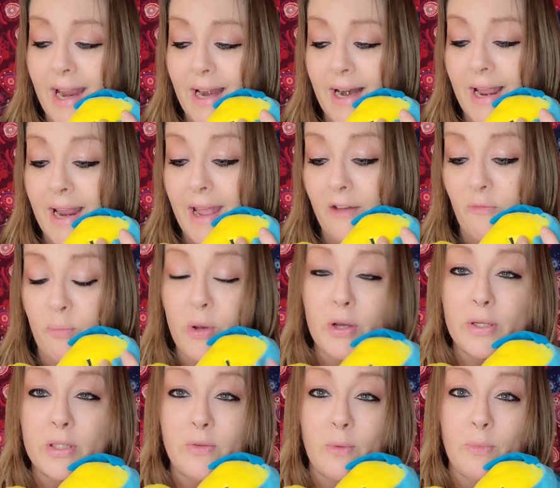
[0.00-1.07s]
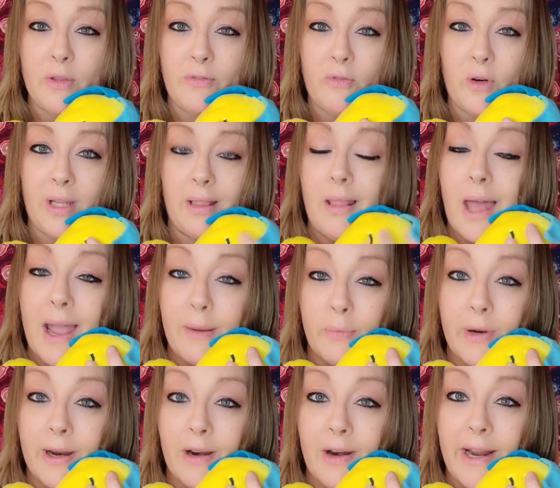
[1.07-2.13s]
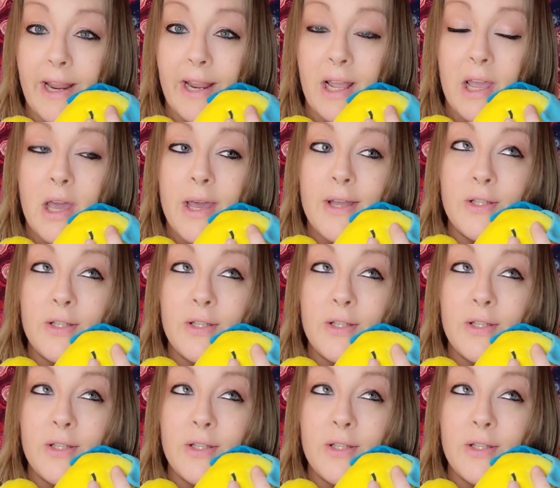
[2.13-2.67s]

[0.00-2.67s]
and I have books from the free library.